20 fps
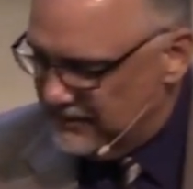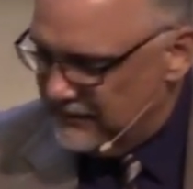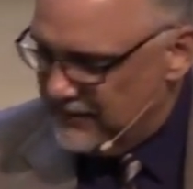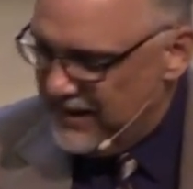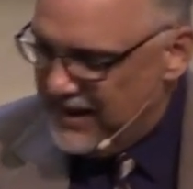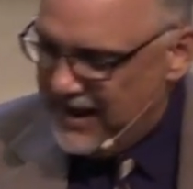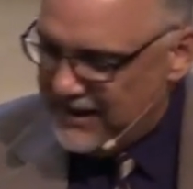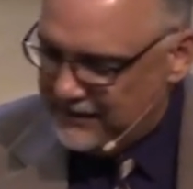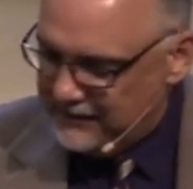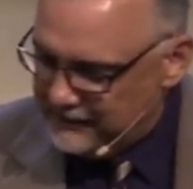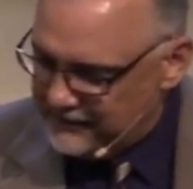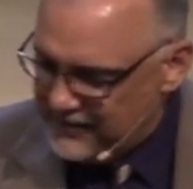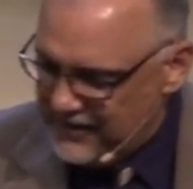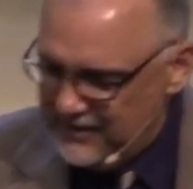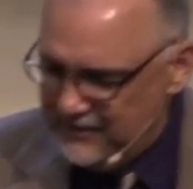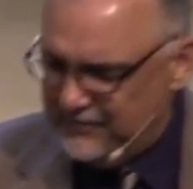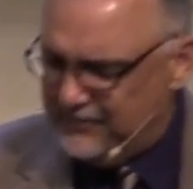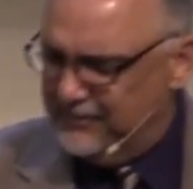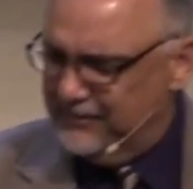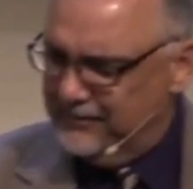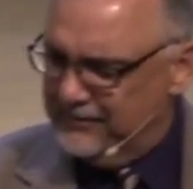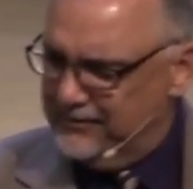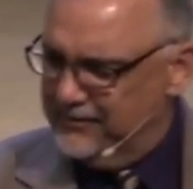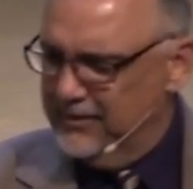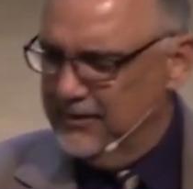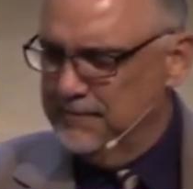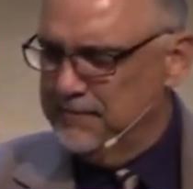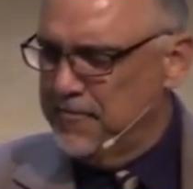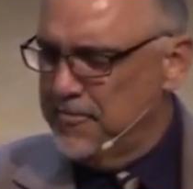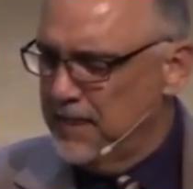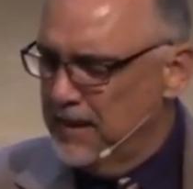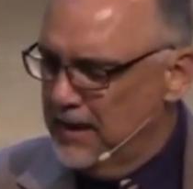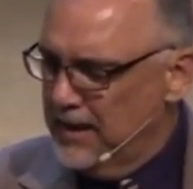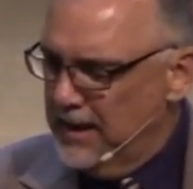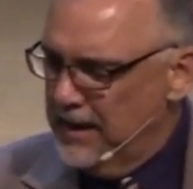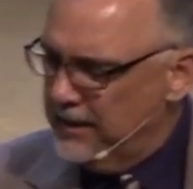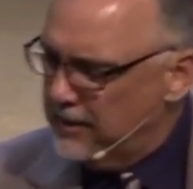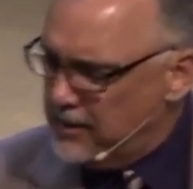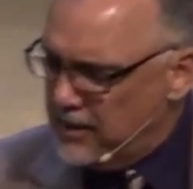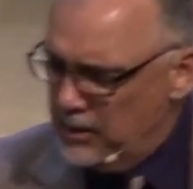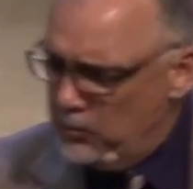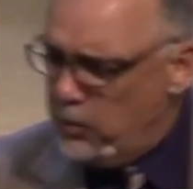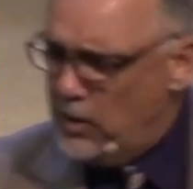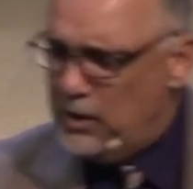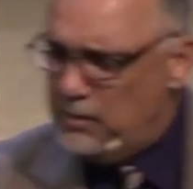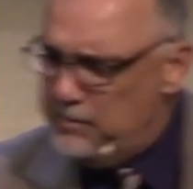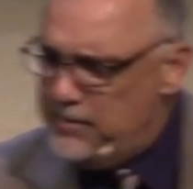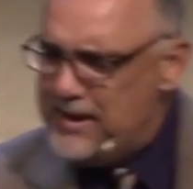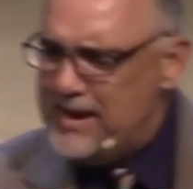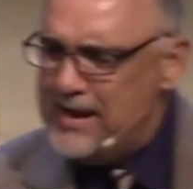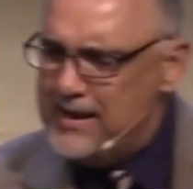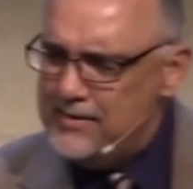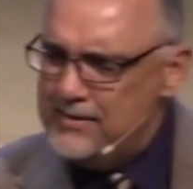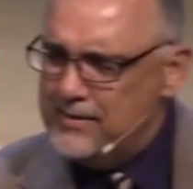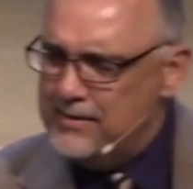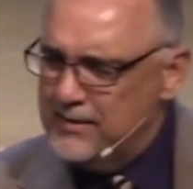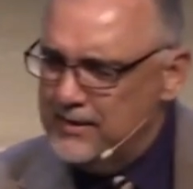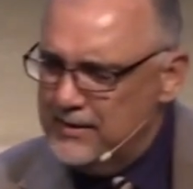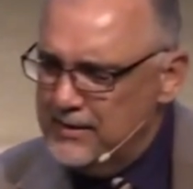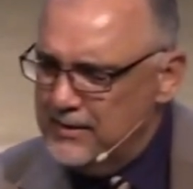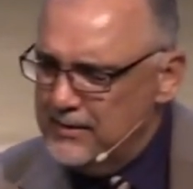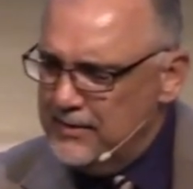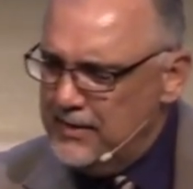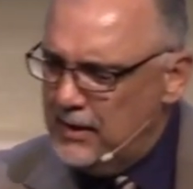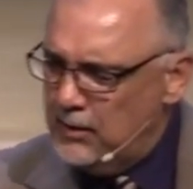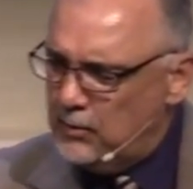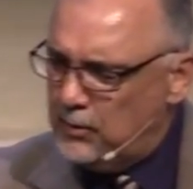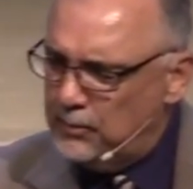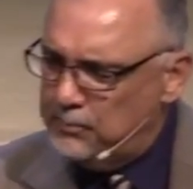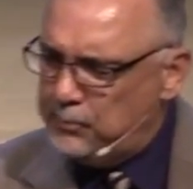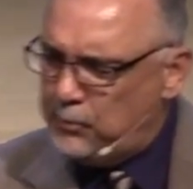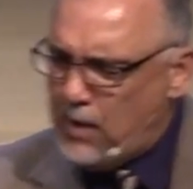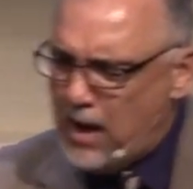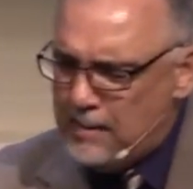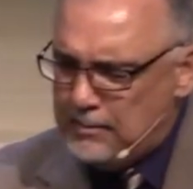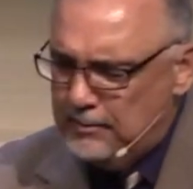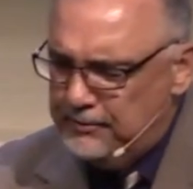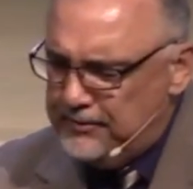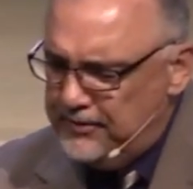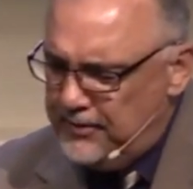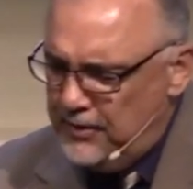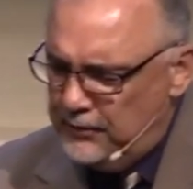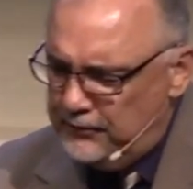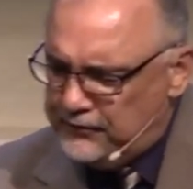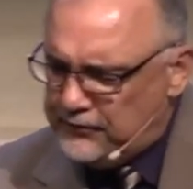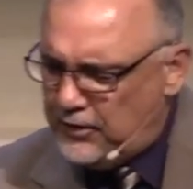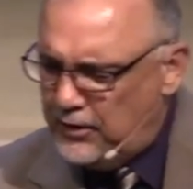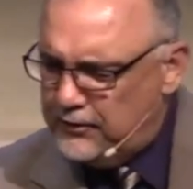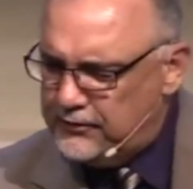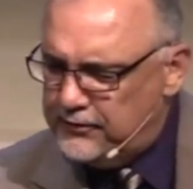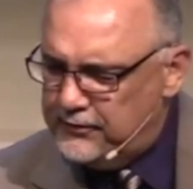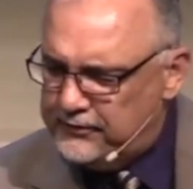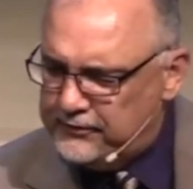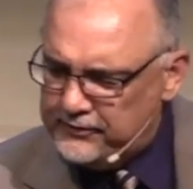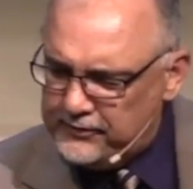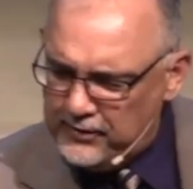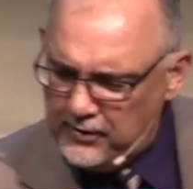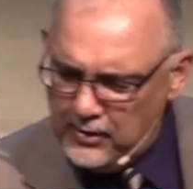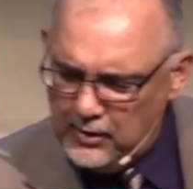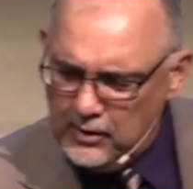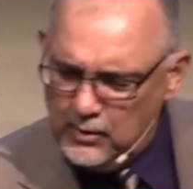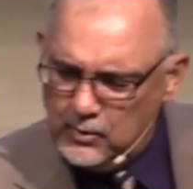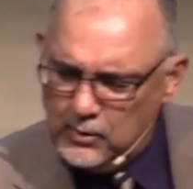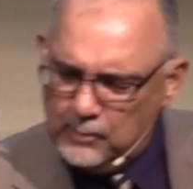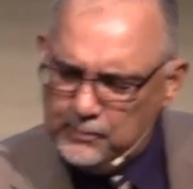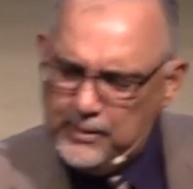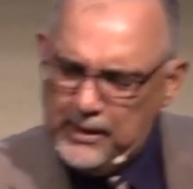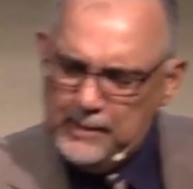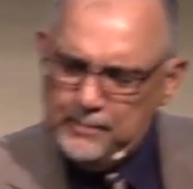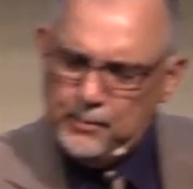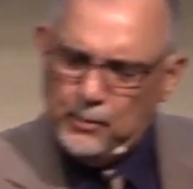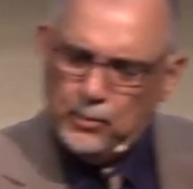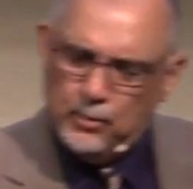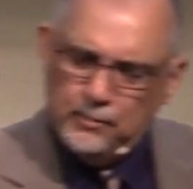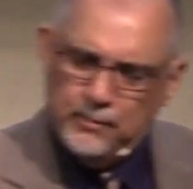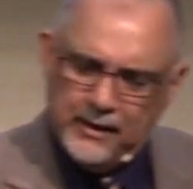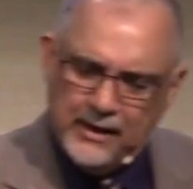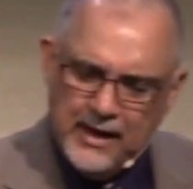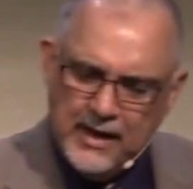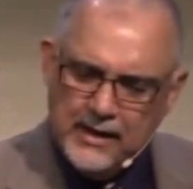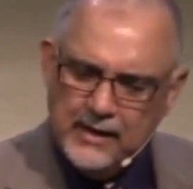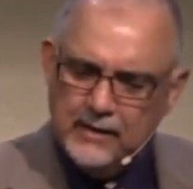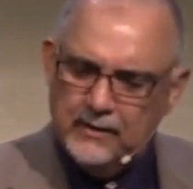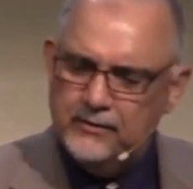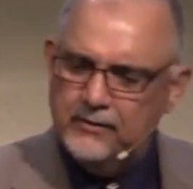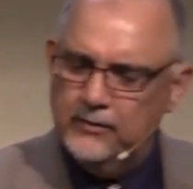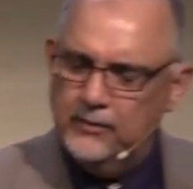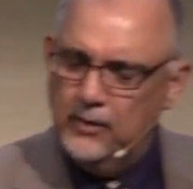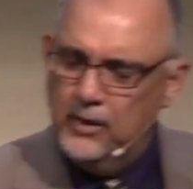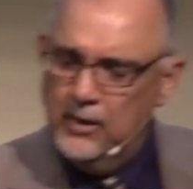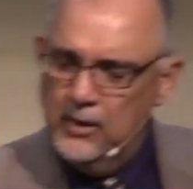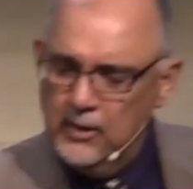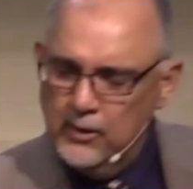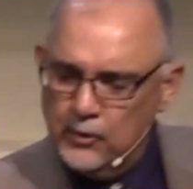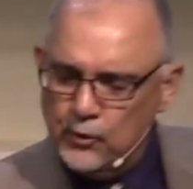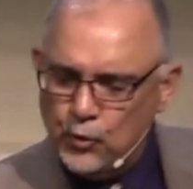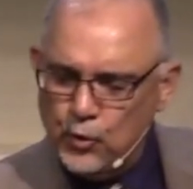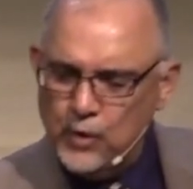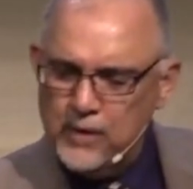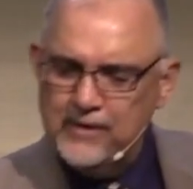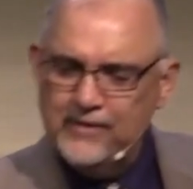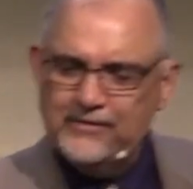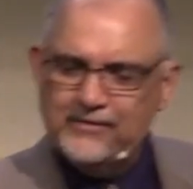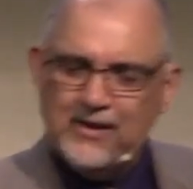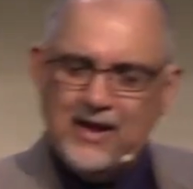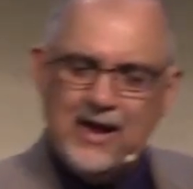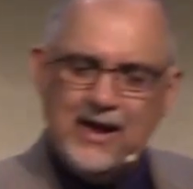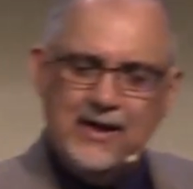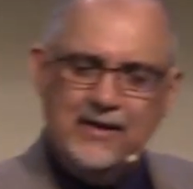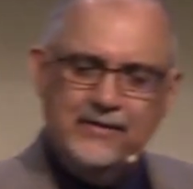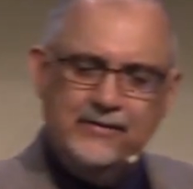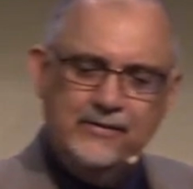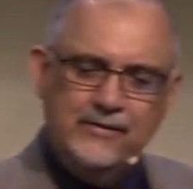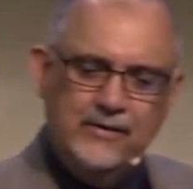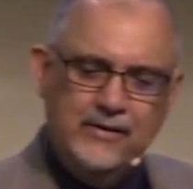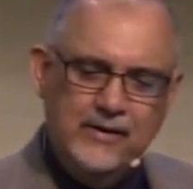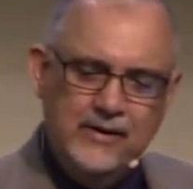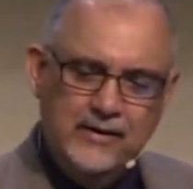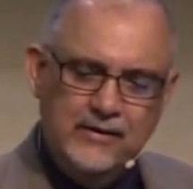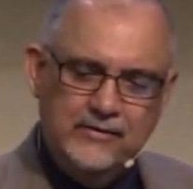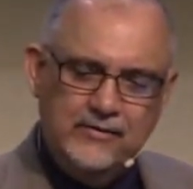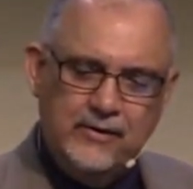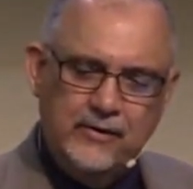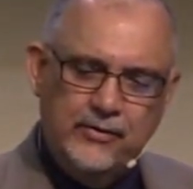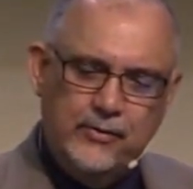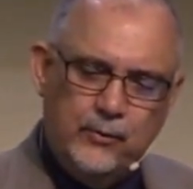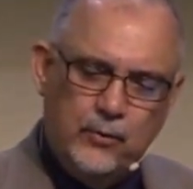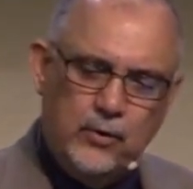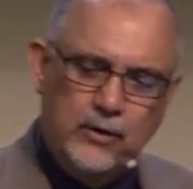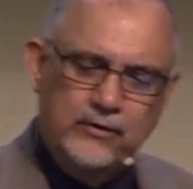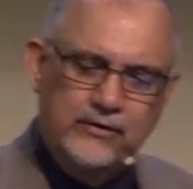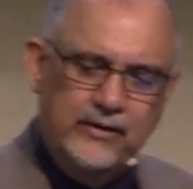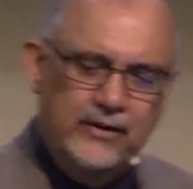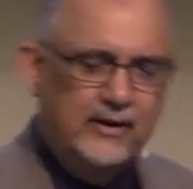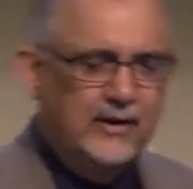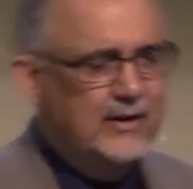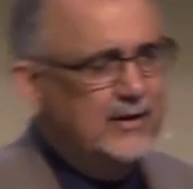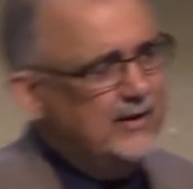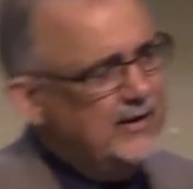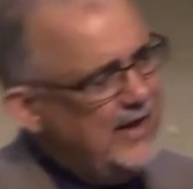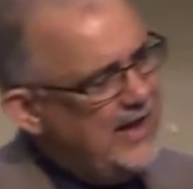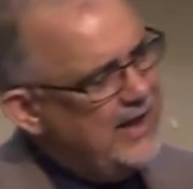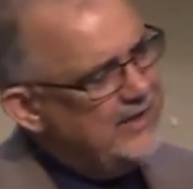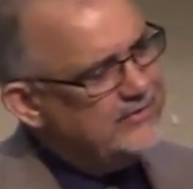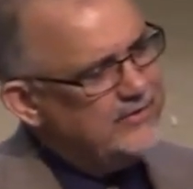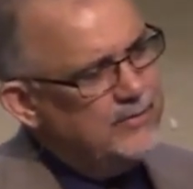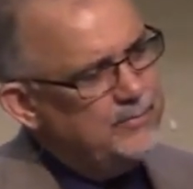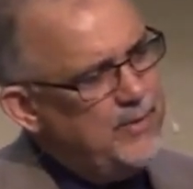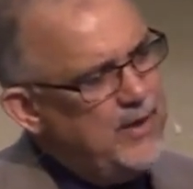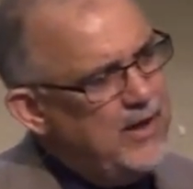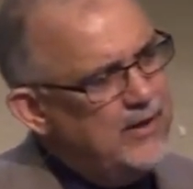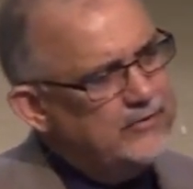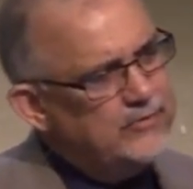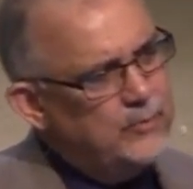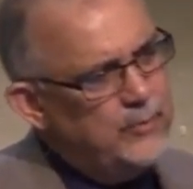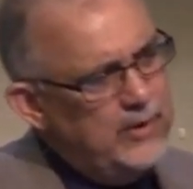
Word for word: I've got accusations. And it could well be that there were problems in those churches too, where people were beginning to criticize his authority as an apostle.